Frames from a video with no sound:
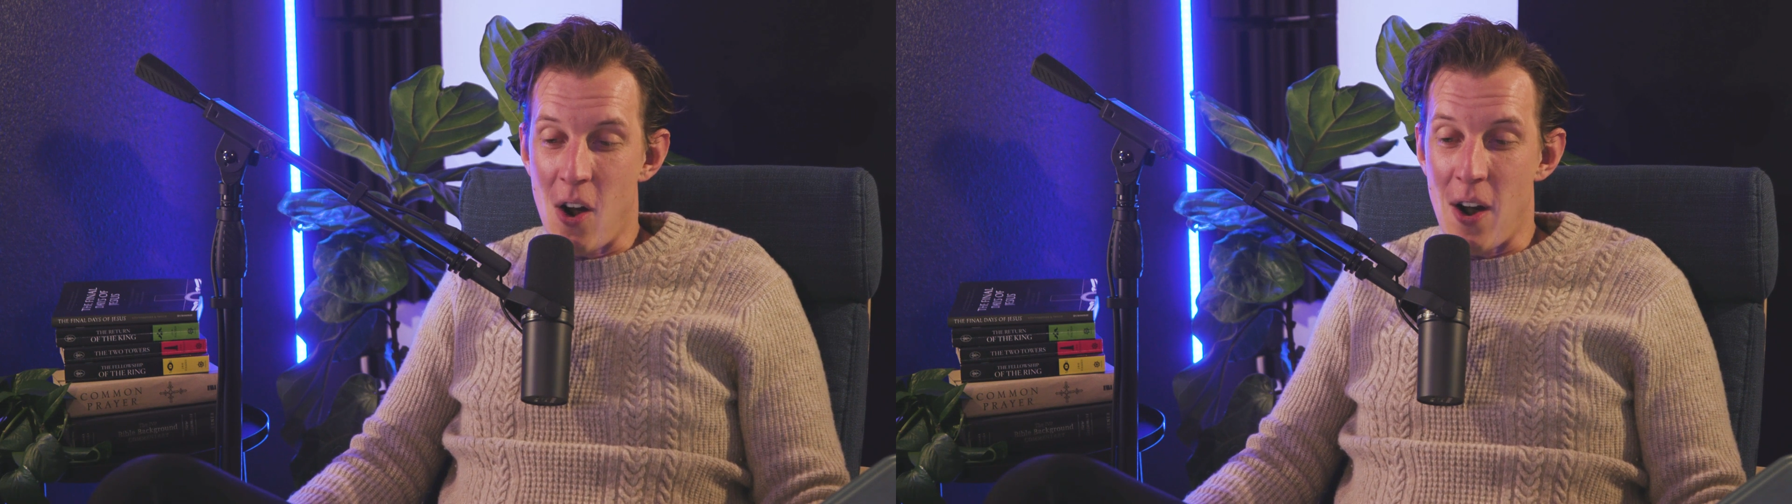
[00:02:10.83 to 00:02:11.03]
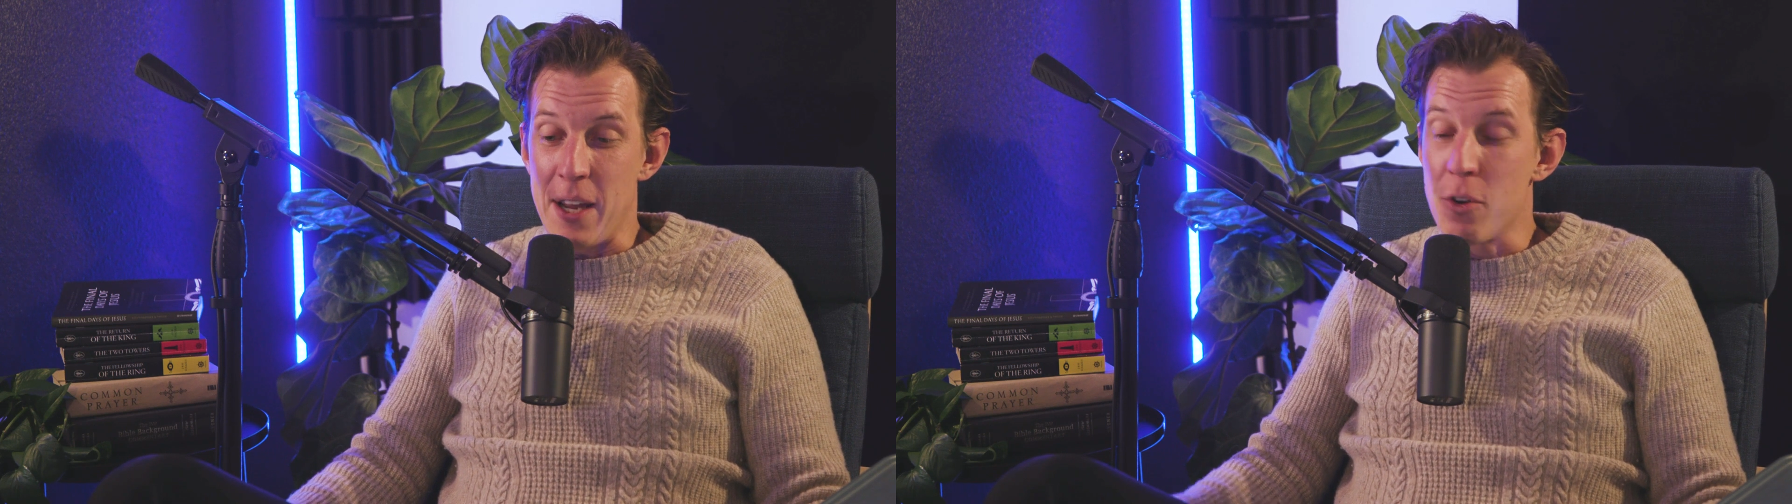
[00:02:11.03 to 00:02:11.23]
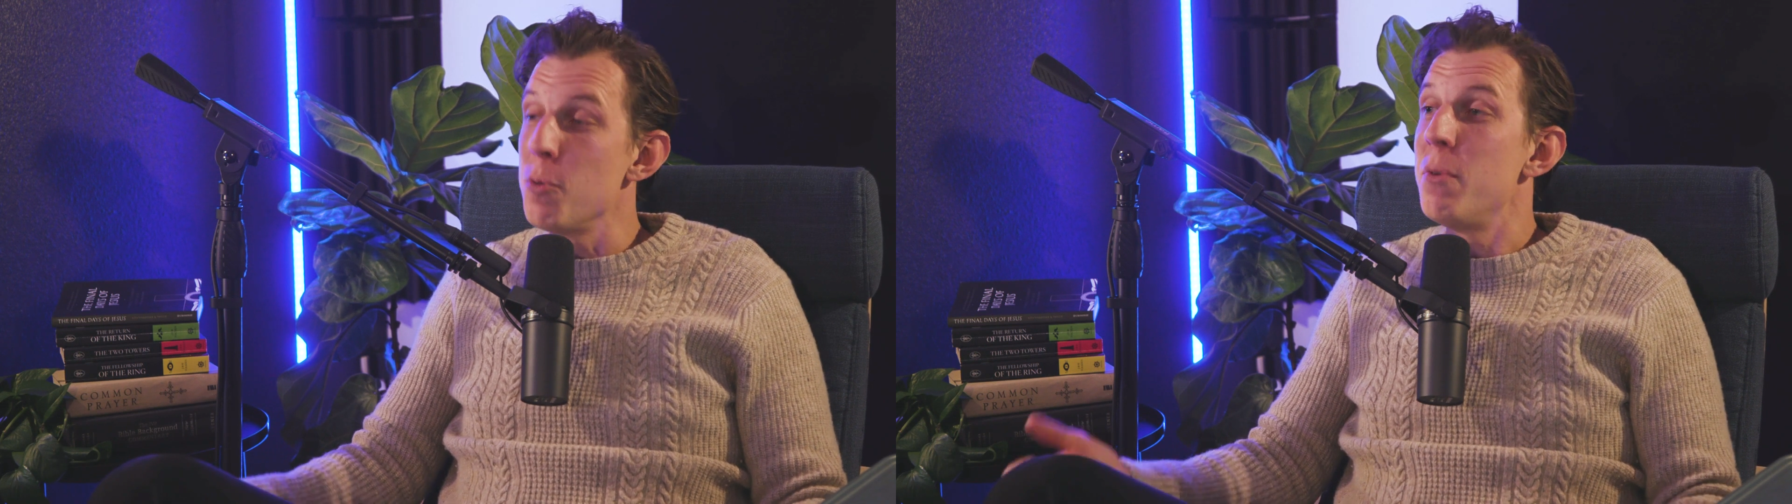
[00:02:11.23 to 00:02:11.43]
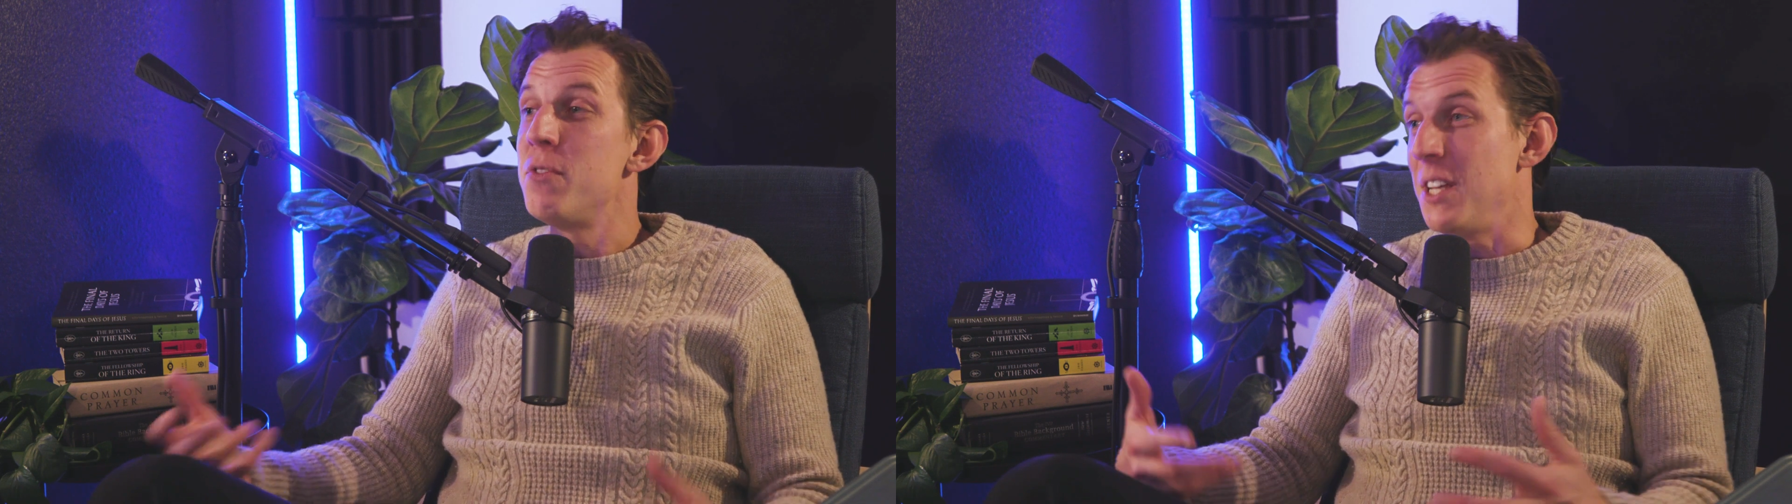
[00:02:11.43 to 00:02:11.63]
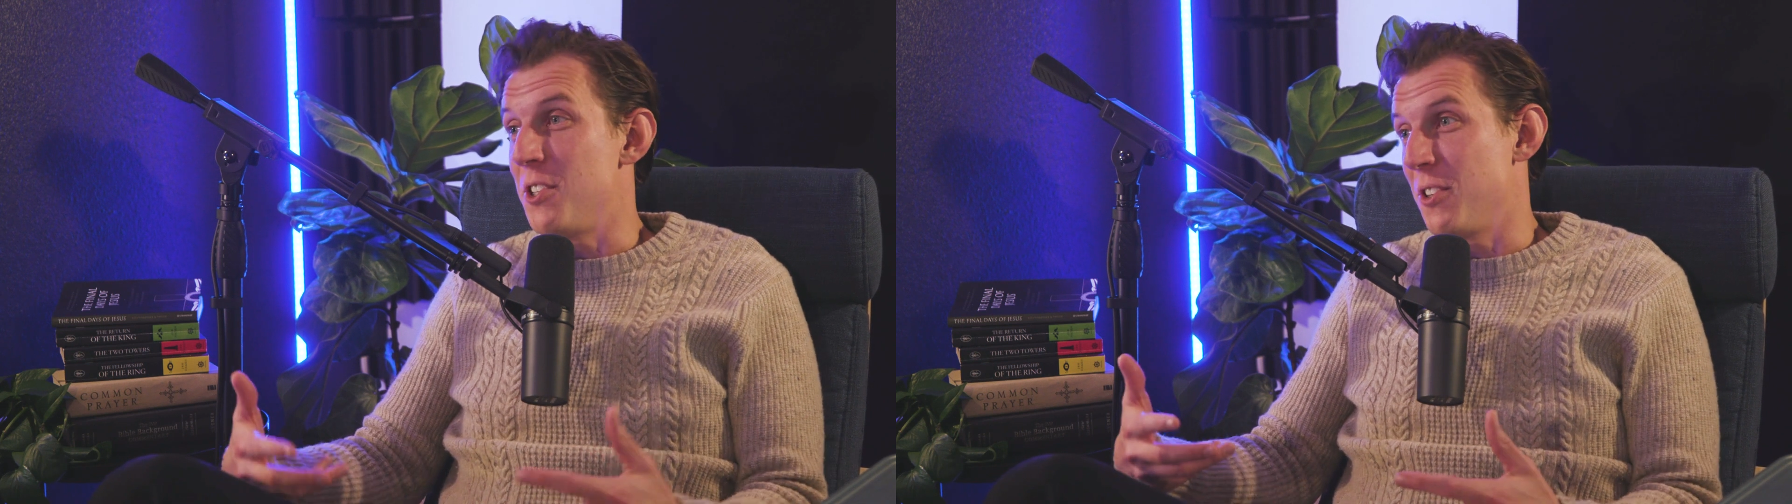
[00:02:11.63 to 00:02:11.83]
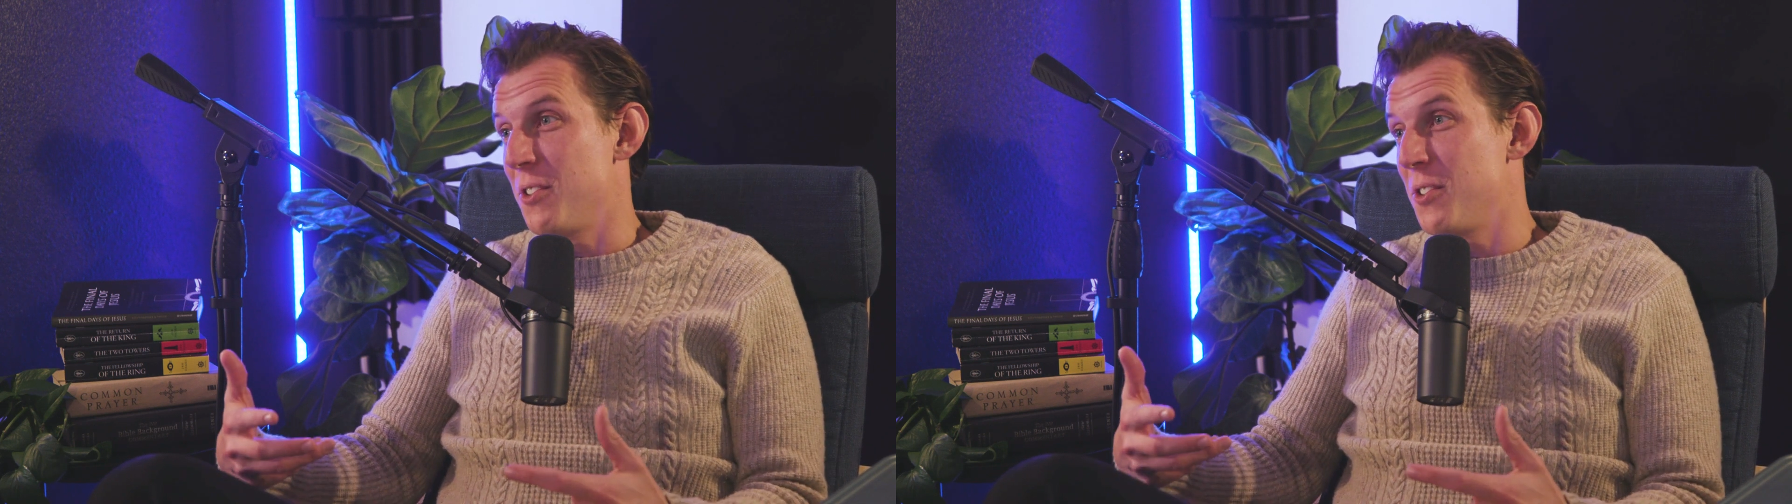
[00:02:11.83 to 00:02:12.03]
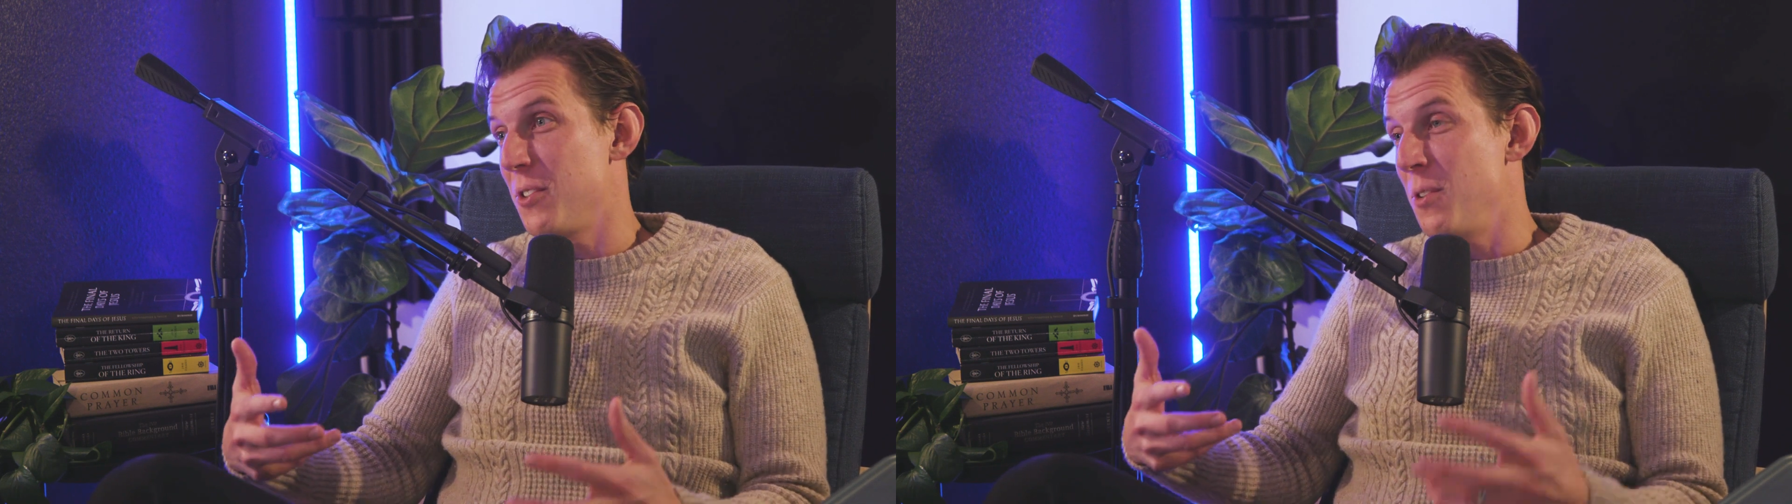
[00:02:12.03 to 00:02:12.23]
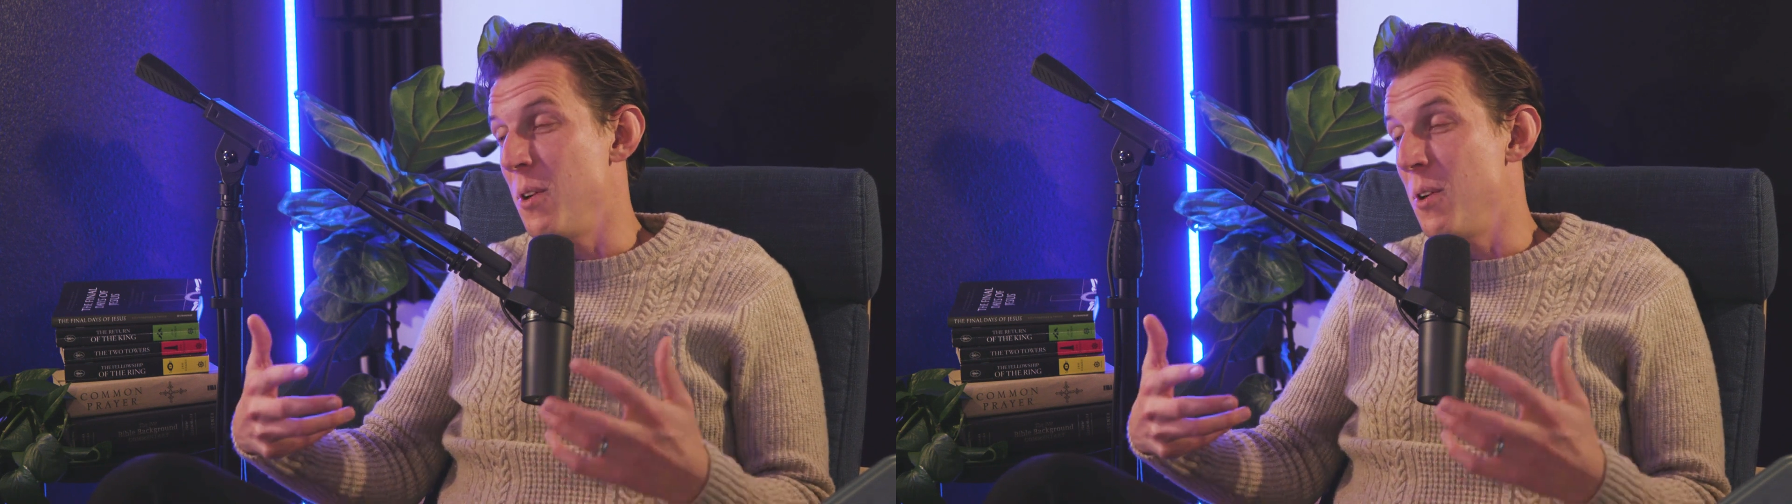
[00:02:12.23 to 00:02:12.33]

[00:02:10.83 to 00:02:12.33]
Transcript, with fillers: are a group of teachers